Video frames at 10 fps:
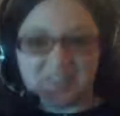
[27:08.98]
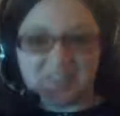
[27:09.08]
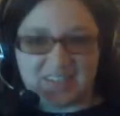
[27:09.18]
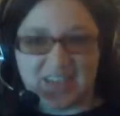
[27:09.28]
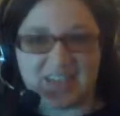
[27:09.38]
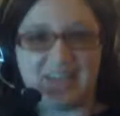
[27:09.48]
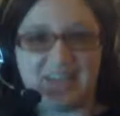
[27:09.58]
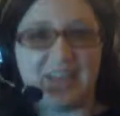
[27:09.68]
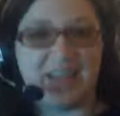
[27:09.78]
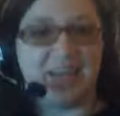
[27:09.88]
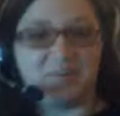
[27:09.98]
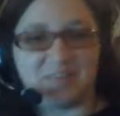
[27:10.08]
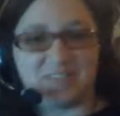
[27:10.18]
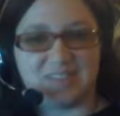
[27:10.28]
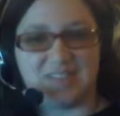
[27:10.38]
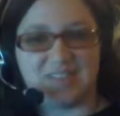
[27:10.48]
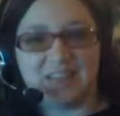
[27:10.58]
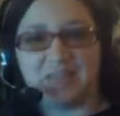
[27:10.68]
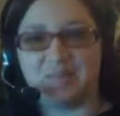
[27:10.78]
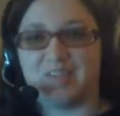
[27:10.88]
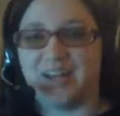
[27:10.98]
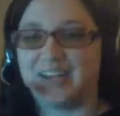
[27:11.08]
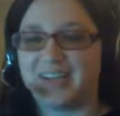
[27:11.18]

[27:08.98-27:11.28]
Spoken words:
kick, and then it would talk.